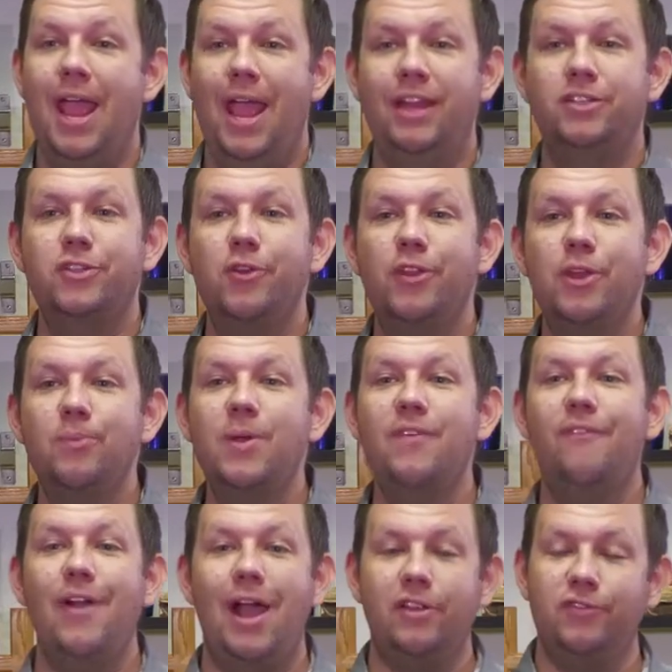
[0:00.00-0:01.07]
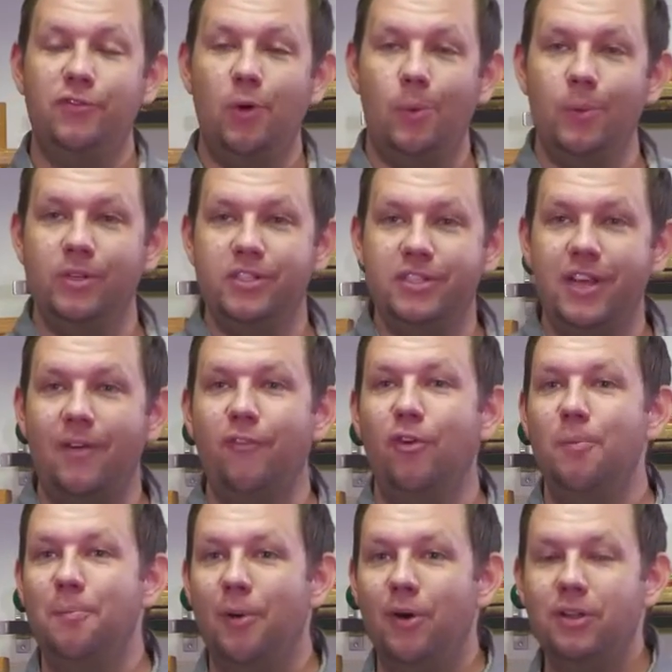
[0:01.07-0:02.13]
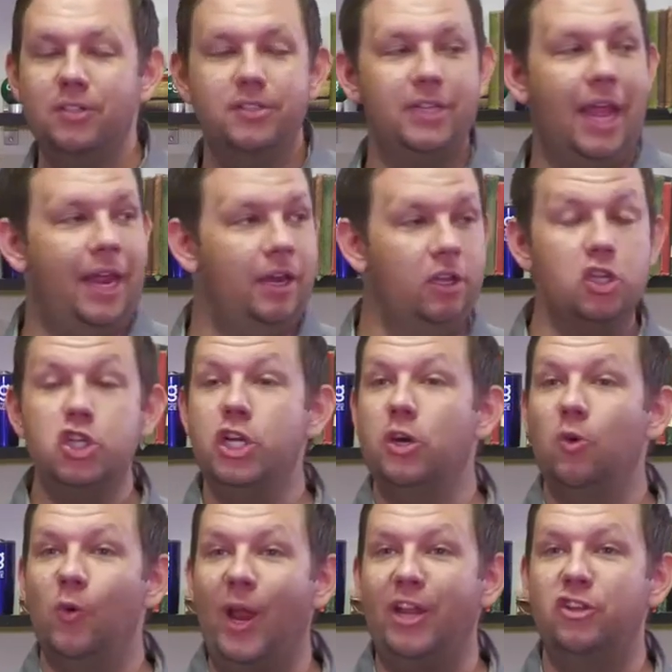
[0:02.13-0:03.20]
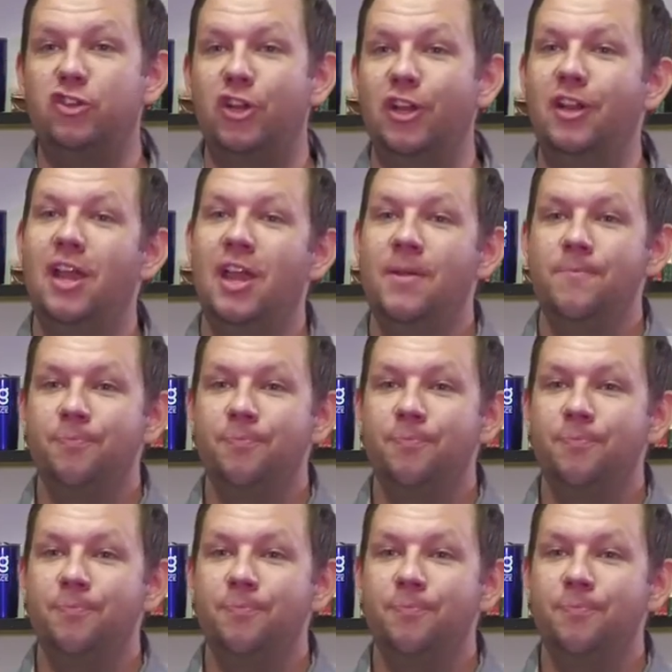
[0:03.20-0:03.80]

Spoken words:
And so then we fast forward several books and a generation,